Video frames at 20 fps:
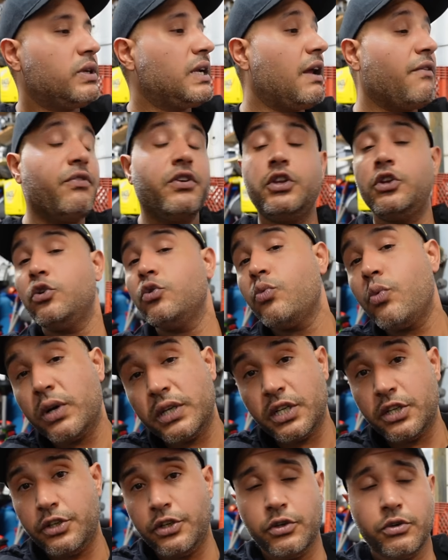Whatever you
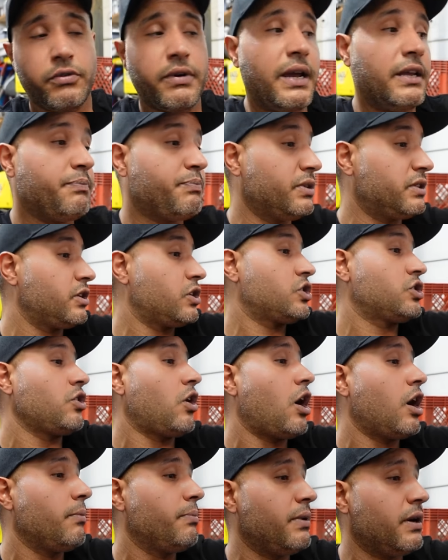want to do, right? Put the
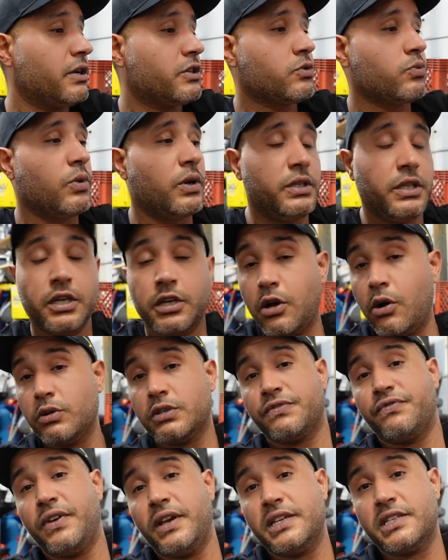Starbucks one, the
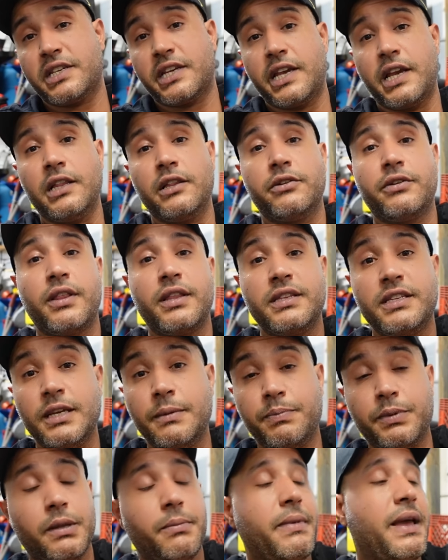Ghostface Killer, the
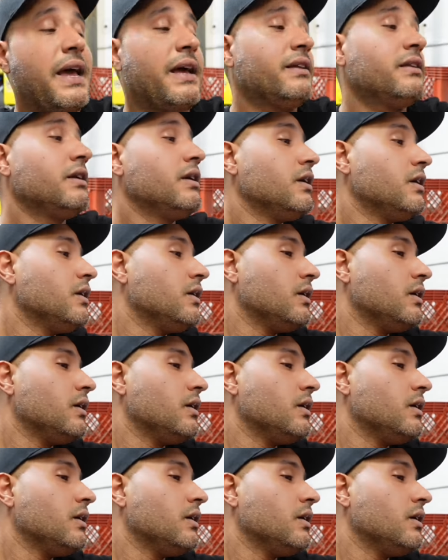Diplomat.